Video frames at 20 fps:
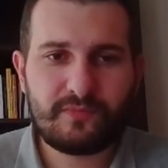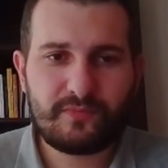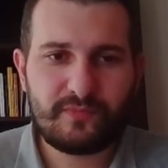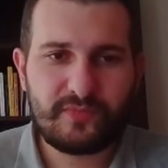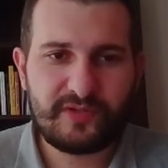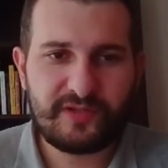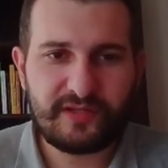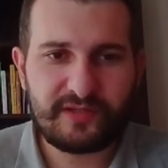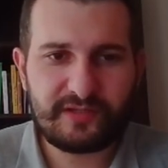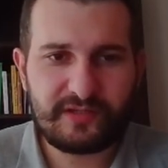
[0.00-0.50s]

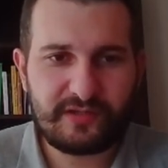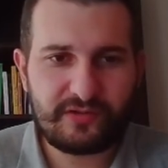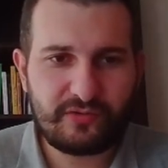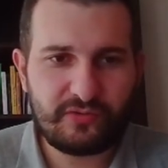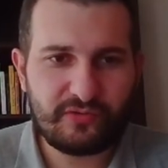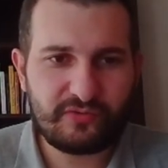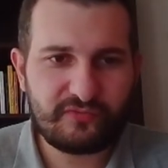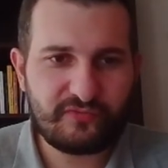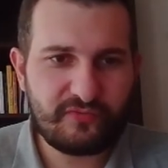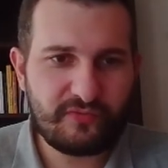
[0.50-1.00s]
taking
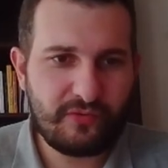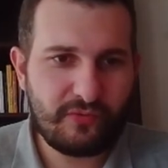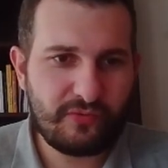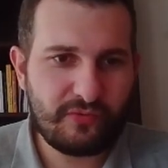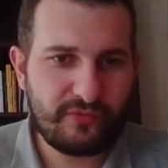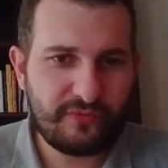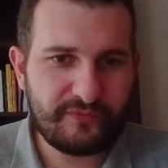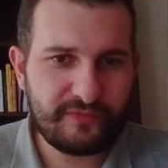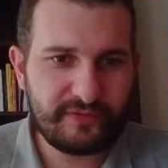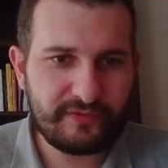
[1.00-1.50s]
control
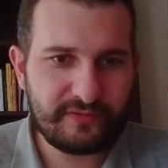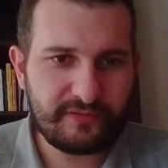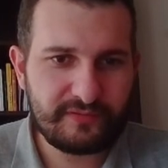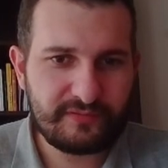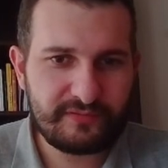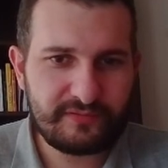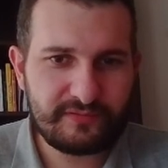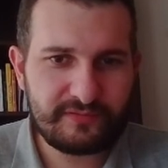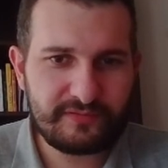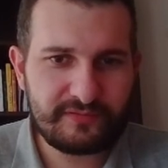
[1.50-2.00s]
over
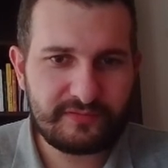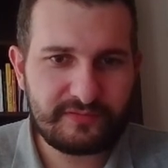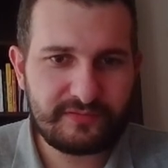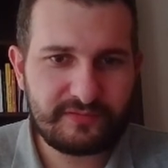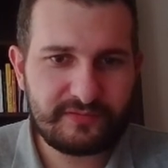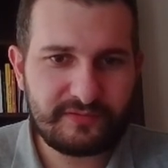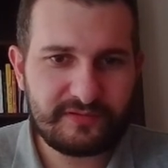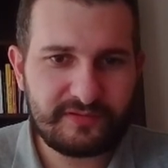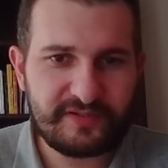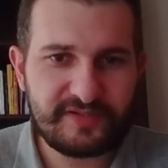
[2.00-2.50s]

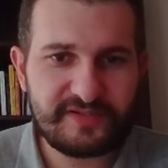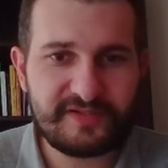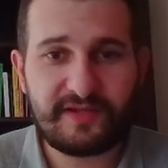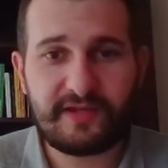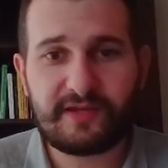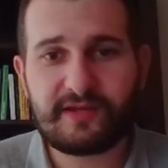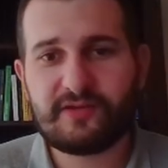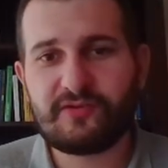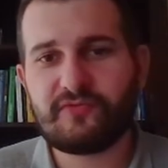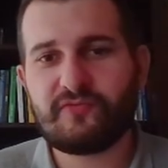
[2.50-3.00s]
the
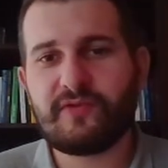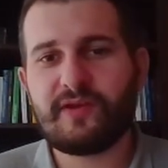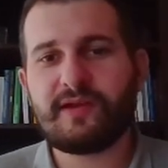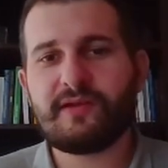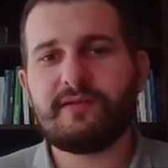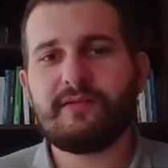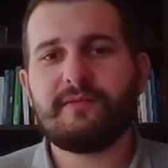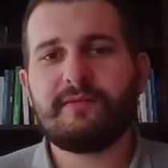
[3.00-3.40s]
second rank.